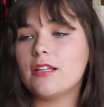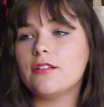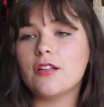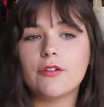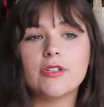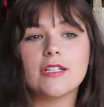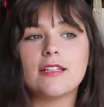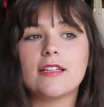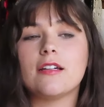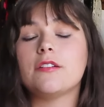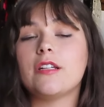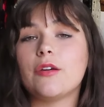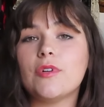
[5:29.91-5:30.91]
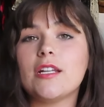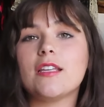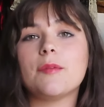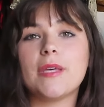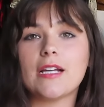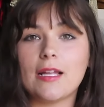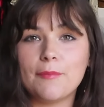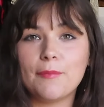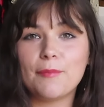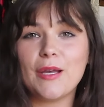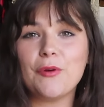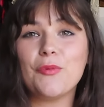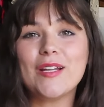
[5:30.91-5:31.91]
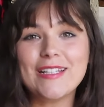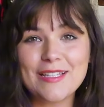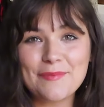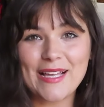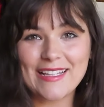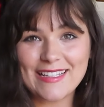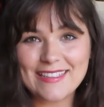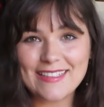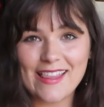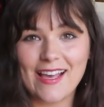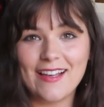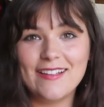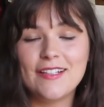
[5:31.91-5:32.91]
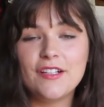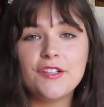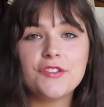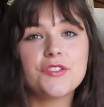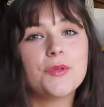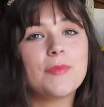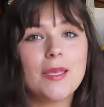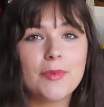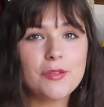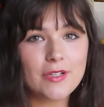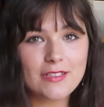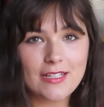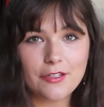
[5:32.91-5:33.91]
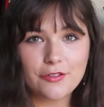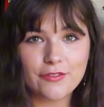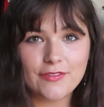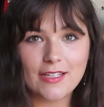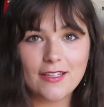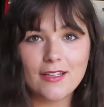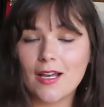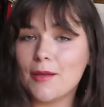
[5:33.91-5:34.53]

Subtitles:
and not working out and I want to get back into that. So maybe one day it'll fit.